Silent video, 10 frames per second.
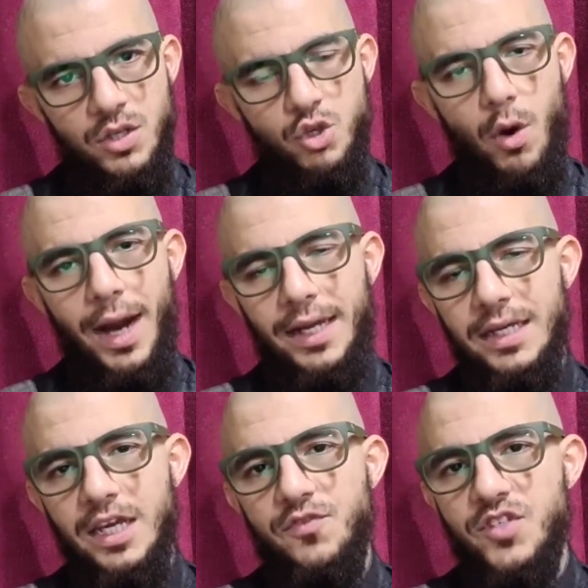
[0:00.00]
so I
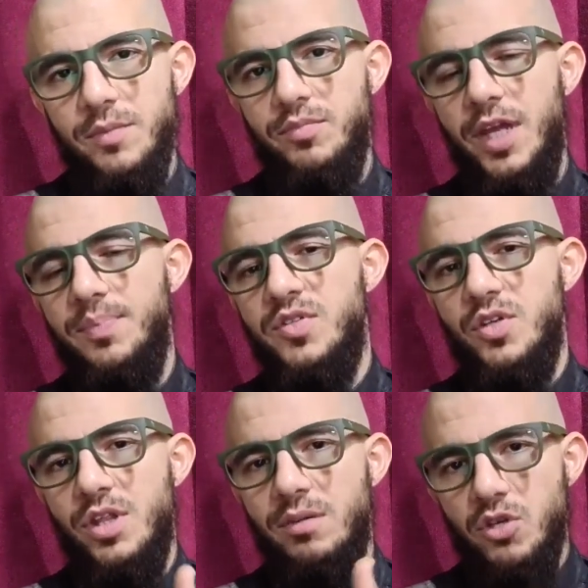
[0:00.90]
can give some tips
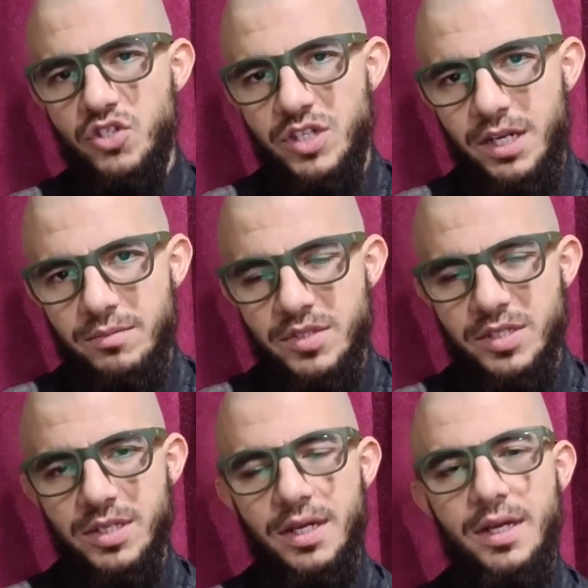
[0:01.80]
to the
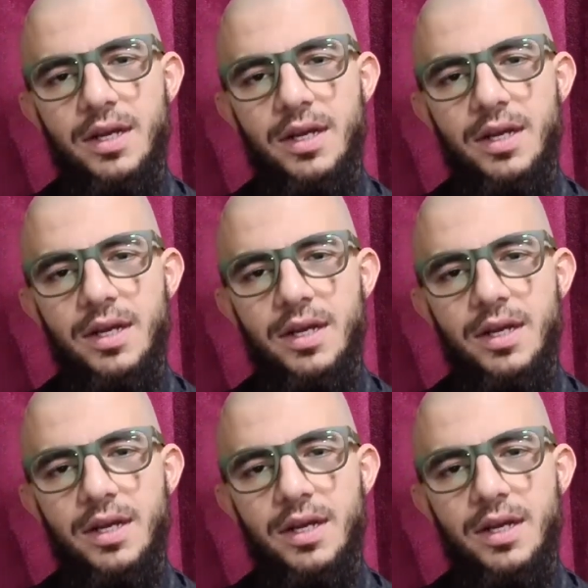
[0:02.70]
Muslims,